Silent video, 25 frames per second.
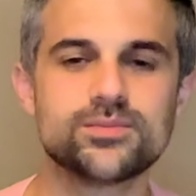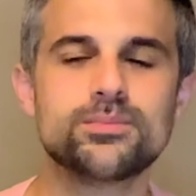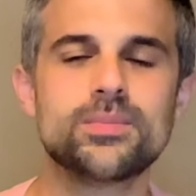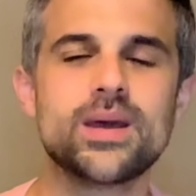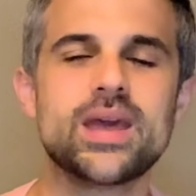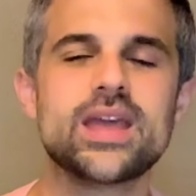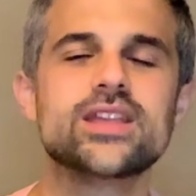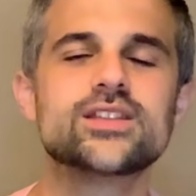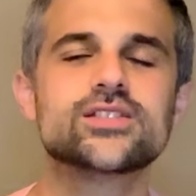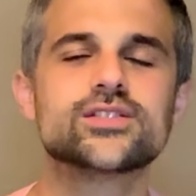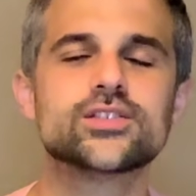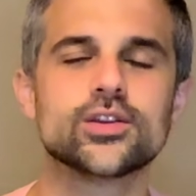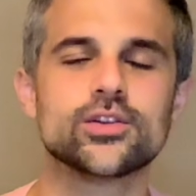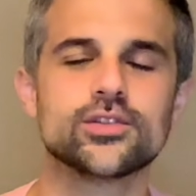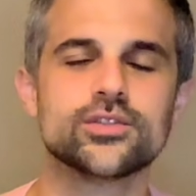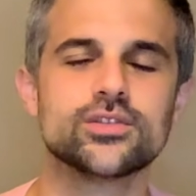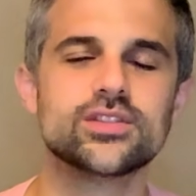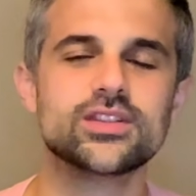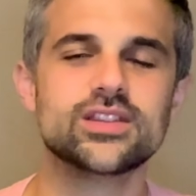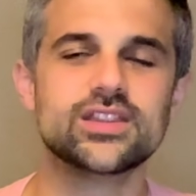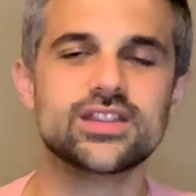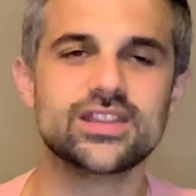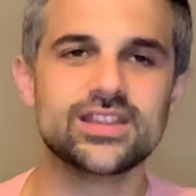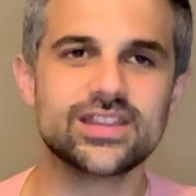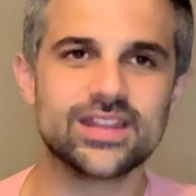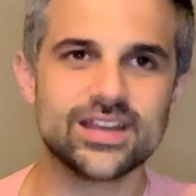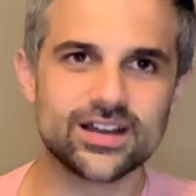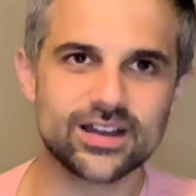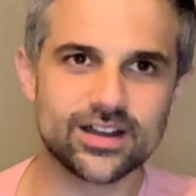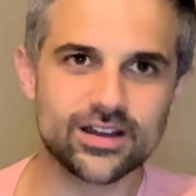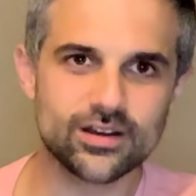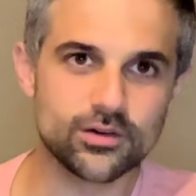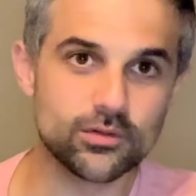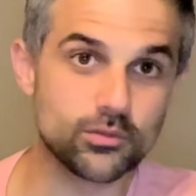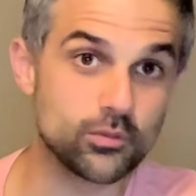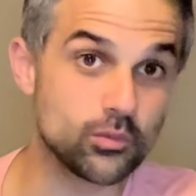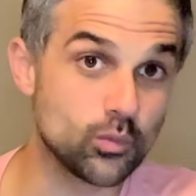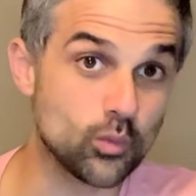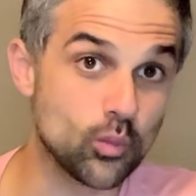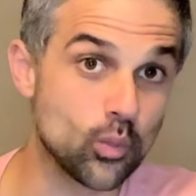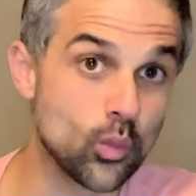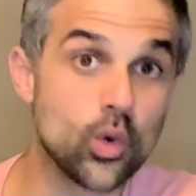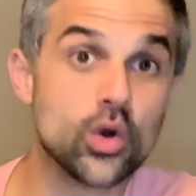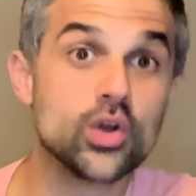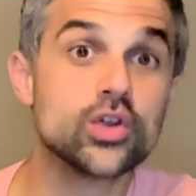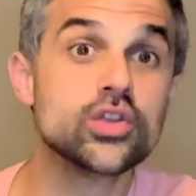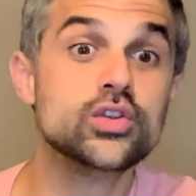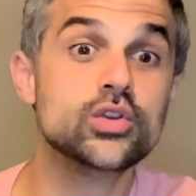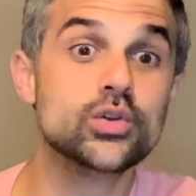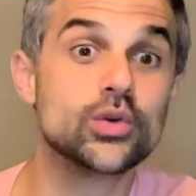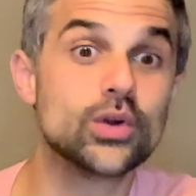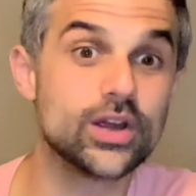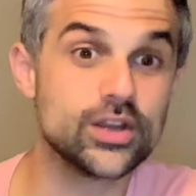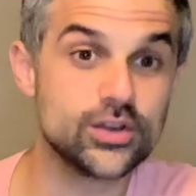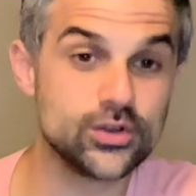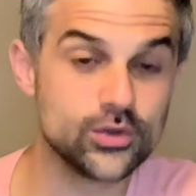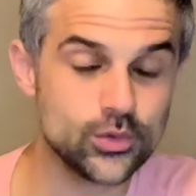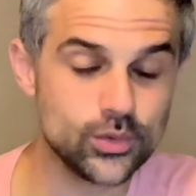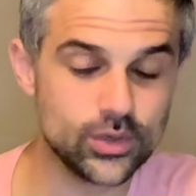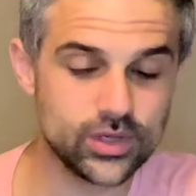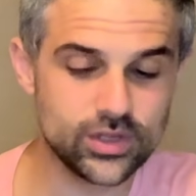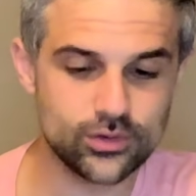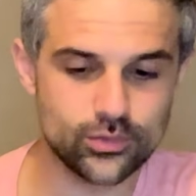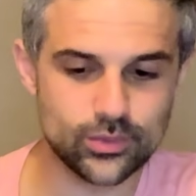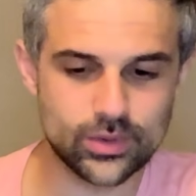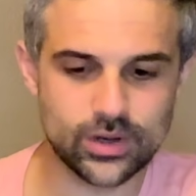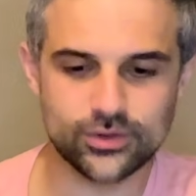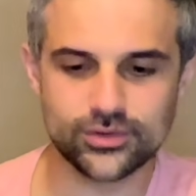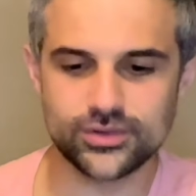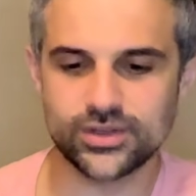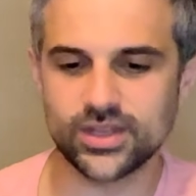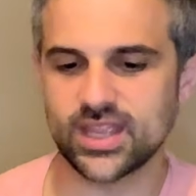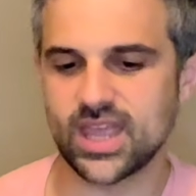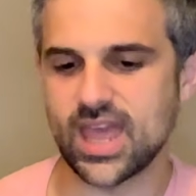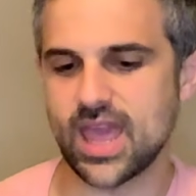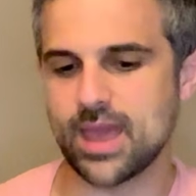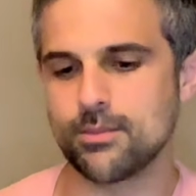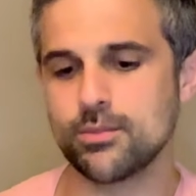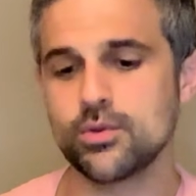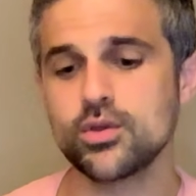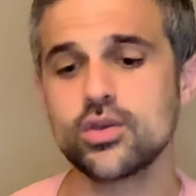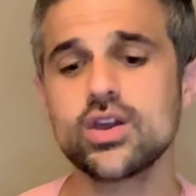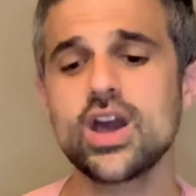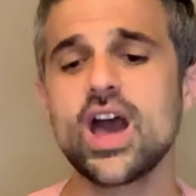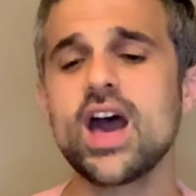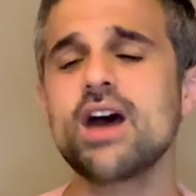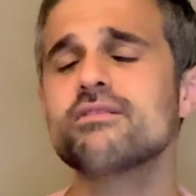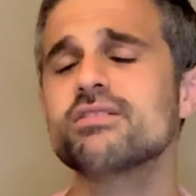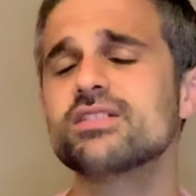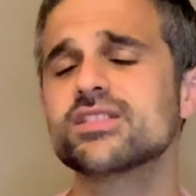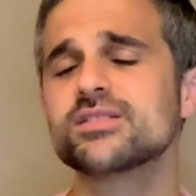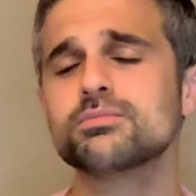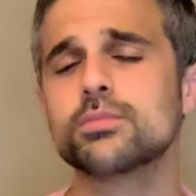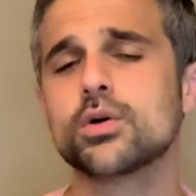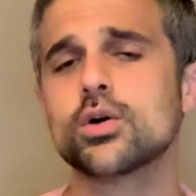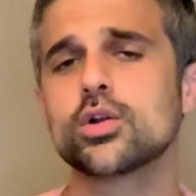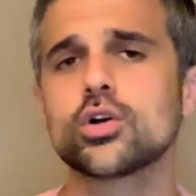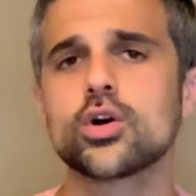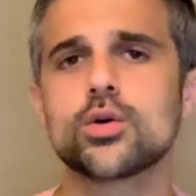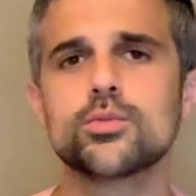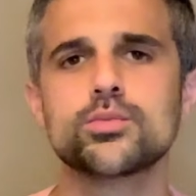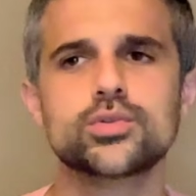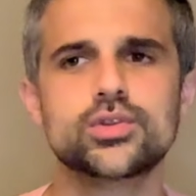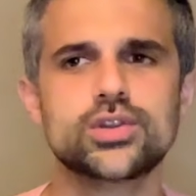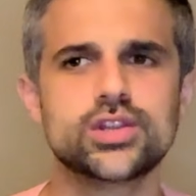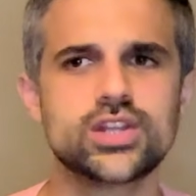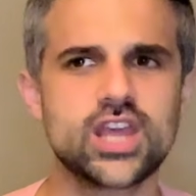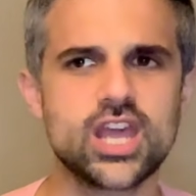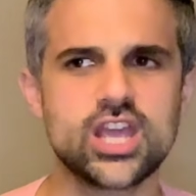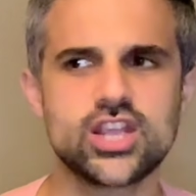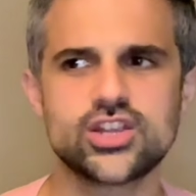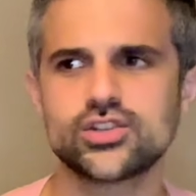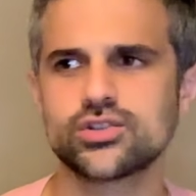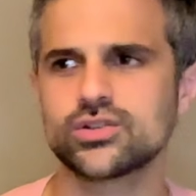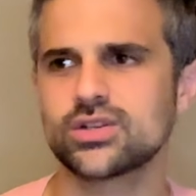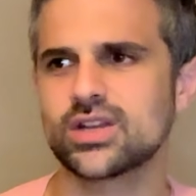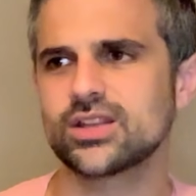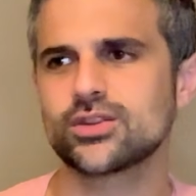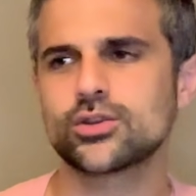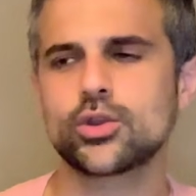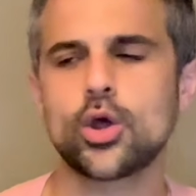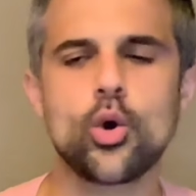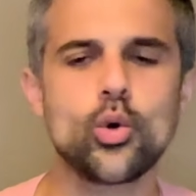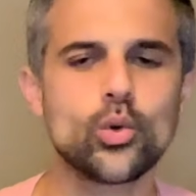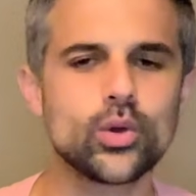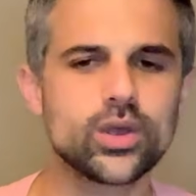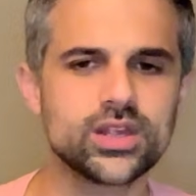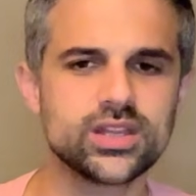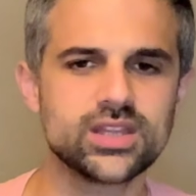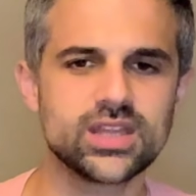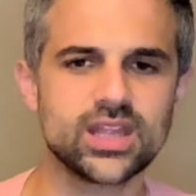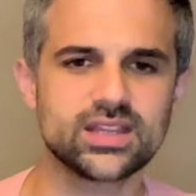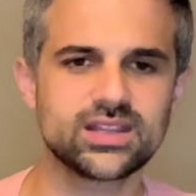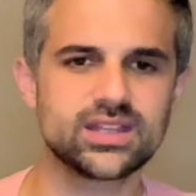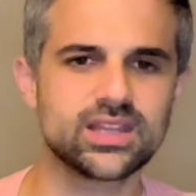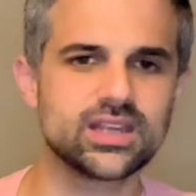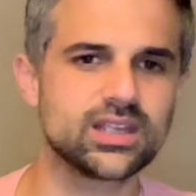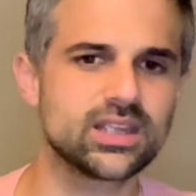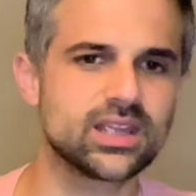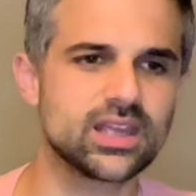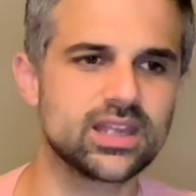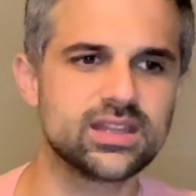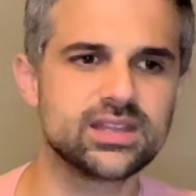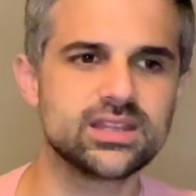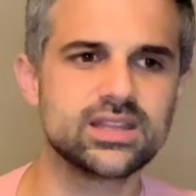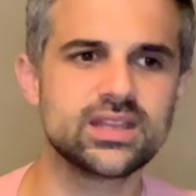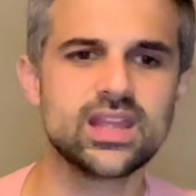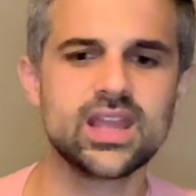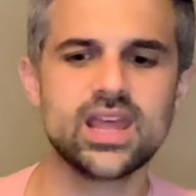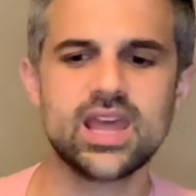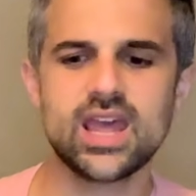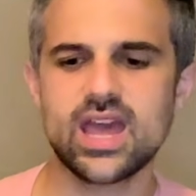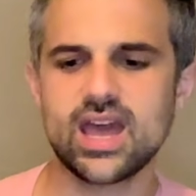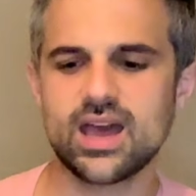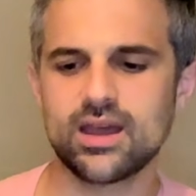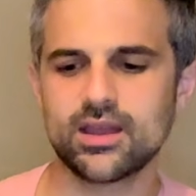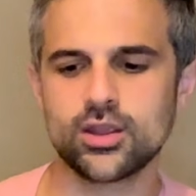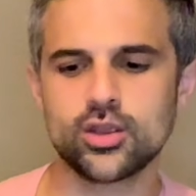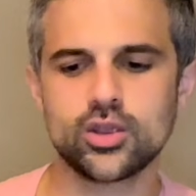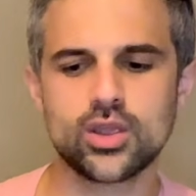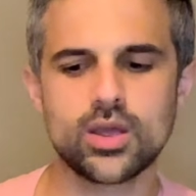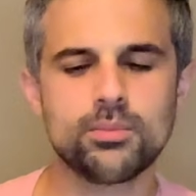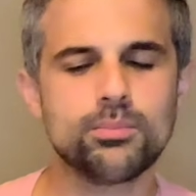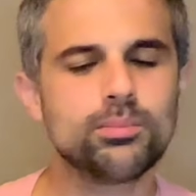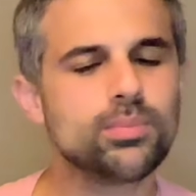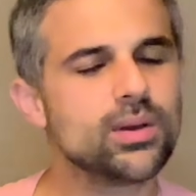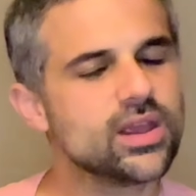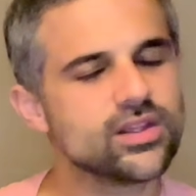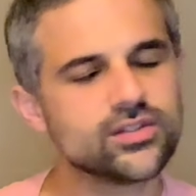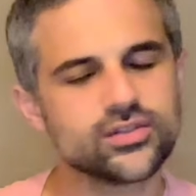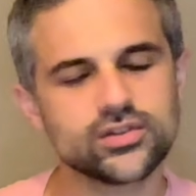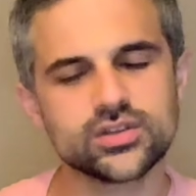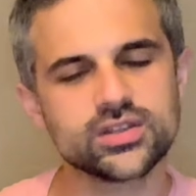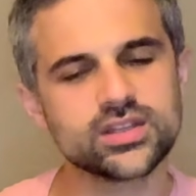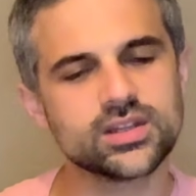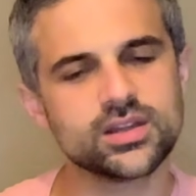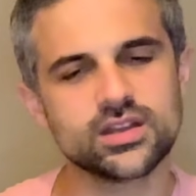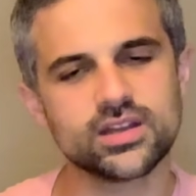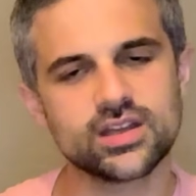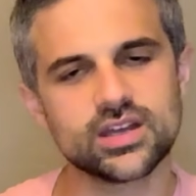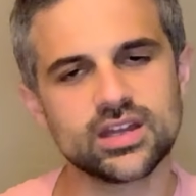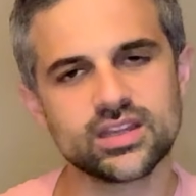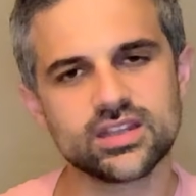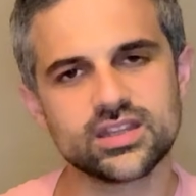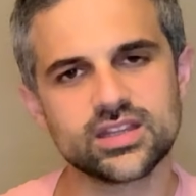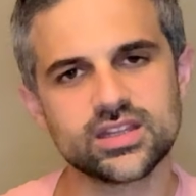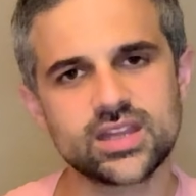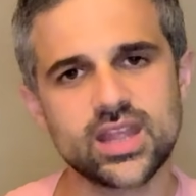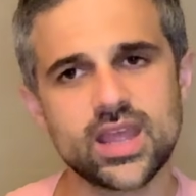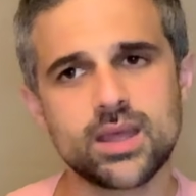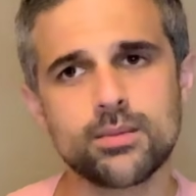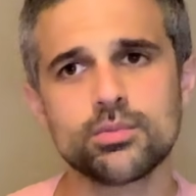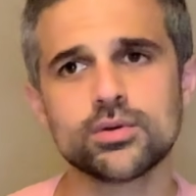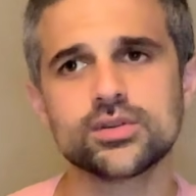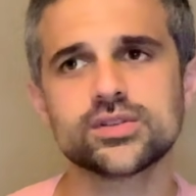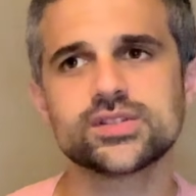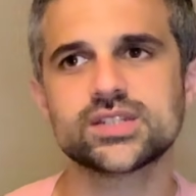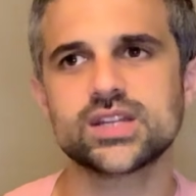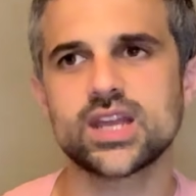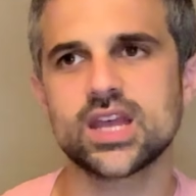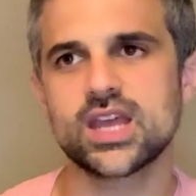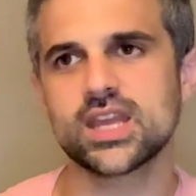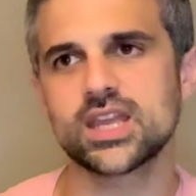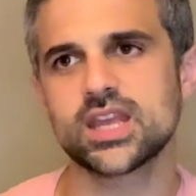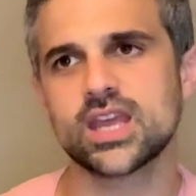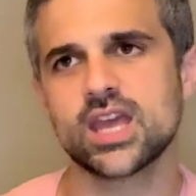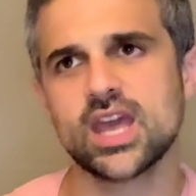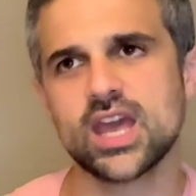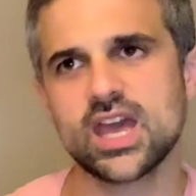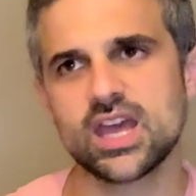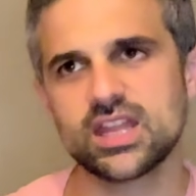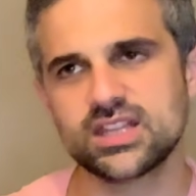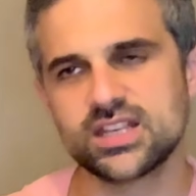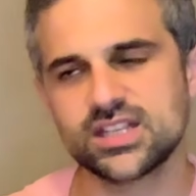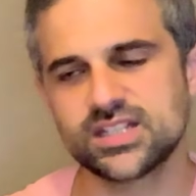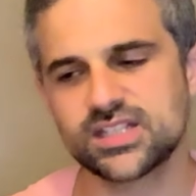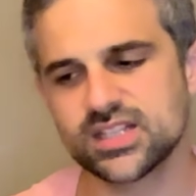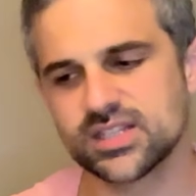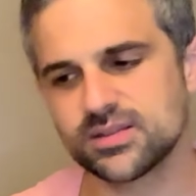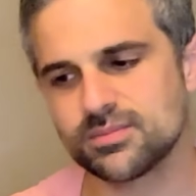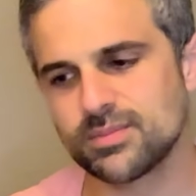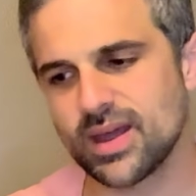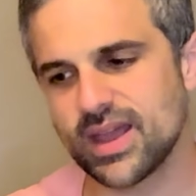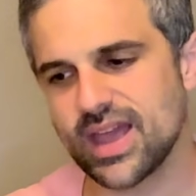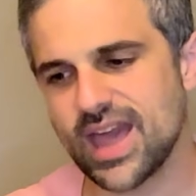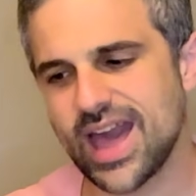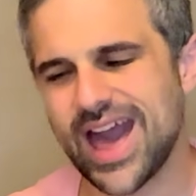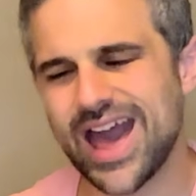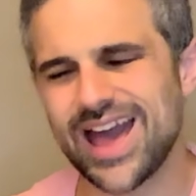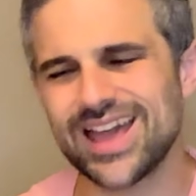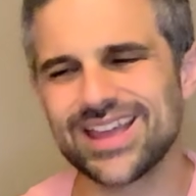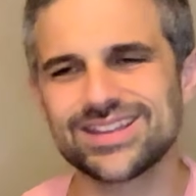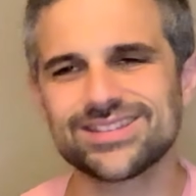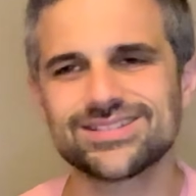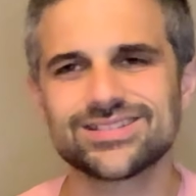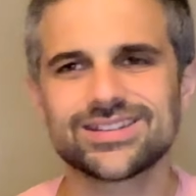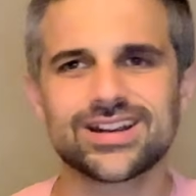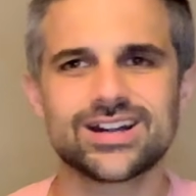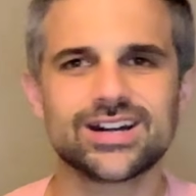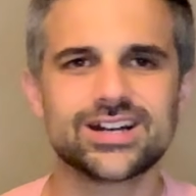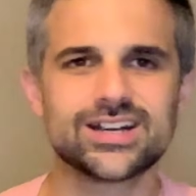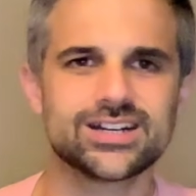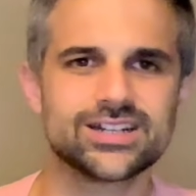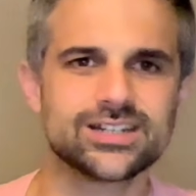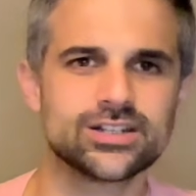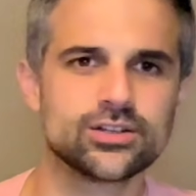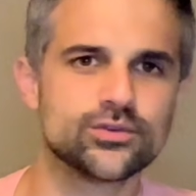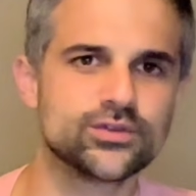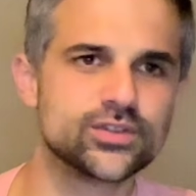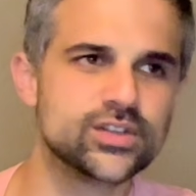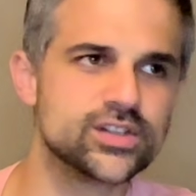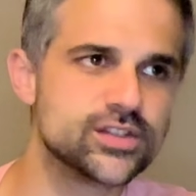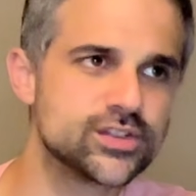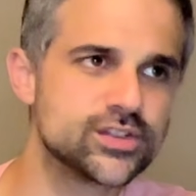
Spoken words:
based on what you are doing throughout the game. You have a small communication, a token that you can place on the table saying, this is my highest card of the